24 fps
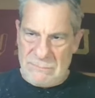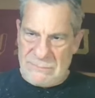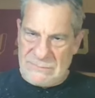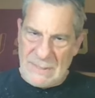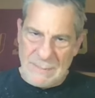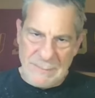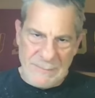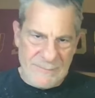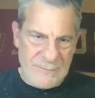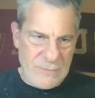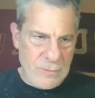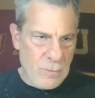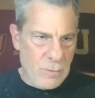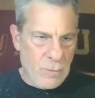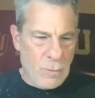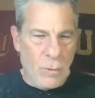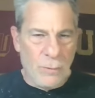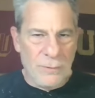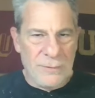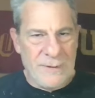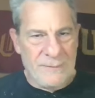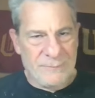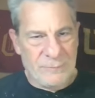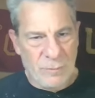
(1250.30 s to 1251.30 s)
Some of you are
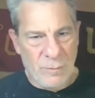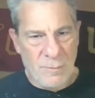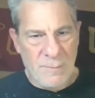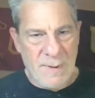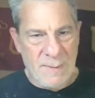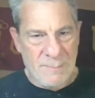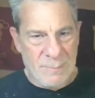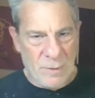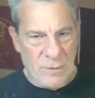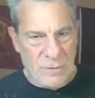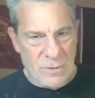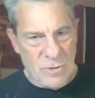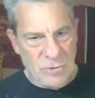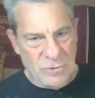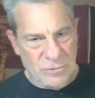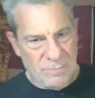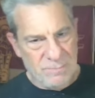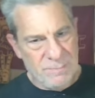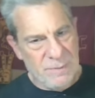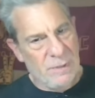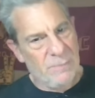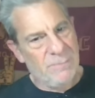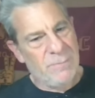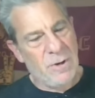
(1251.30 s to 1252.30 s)
old enough to remember
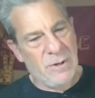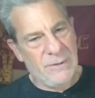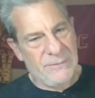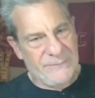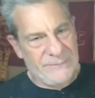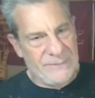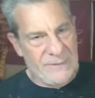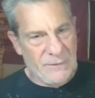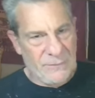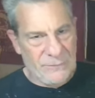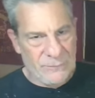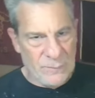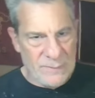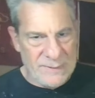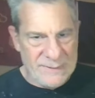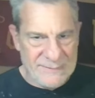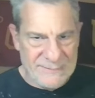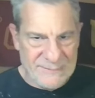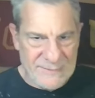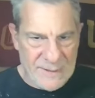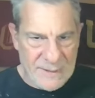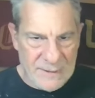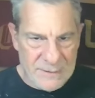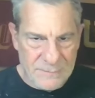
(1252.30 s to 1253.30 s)
Coach Bill Parcells when he
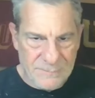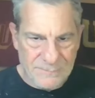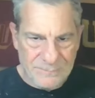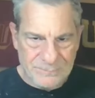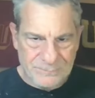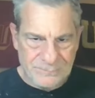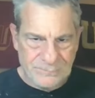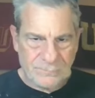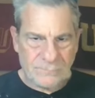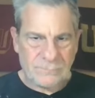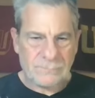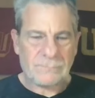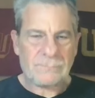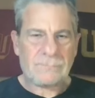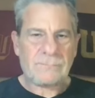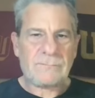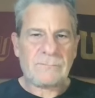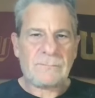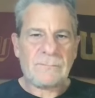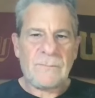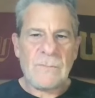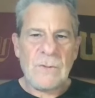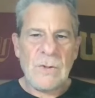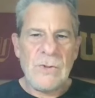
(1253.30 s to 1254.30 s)
said,
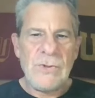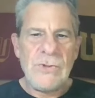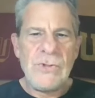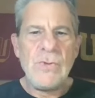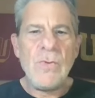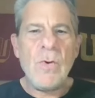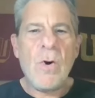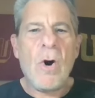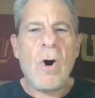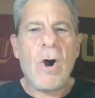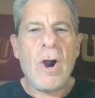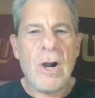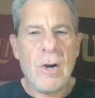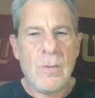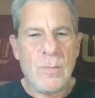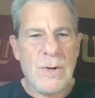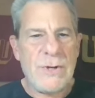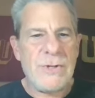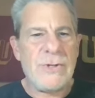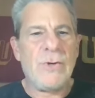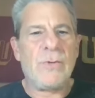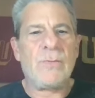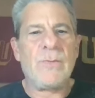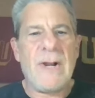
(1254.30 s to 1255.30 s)
"You are
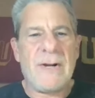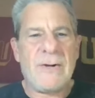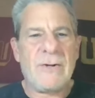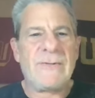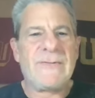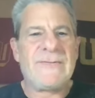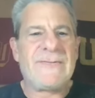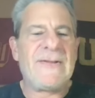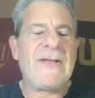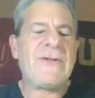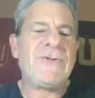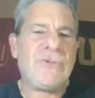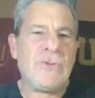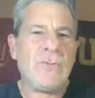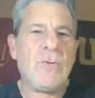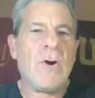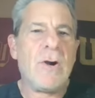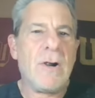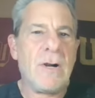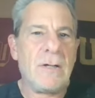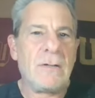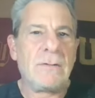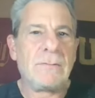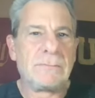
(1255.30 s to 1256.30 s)
what your record says
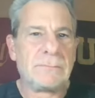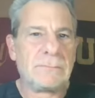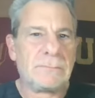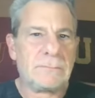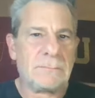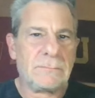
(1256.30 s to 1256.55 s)
you are."